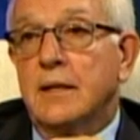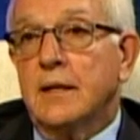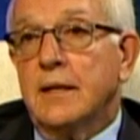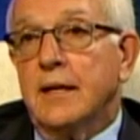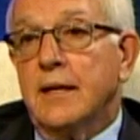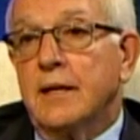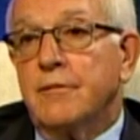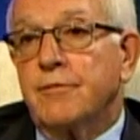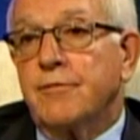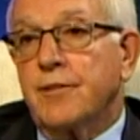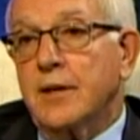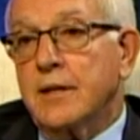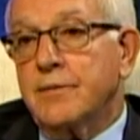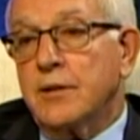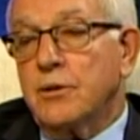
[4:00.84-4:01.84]
in front
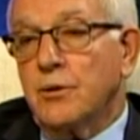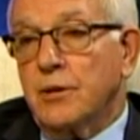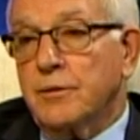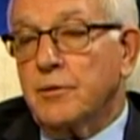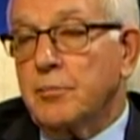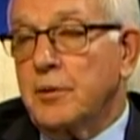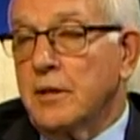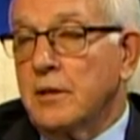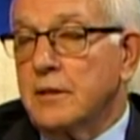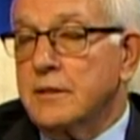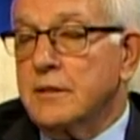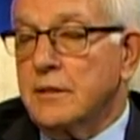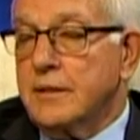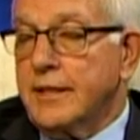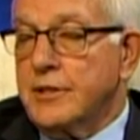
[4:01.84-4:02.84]
of the Court of Appeal until
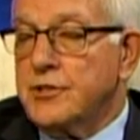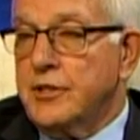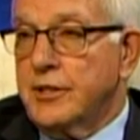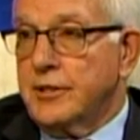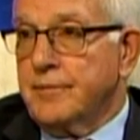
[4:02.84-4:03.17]
next year.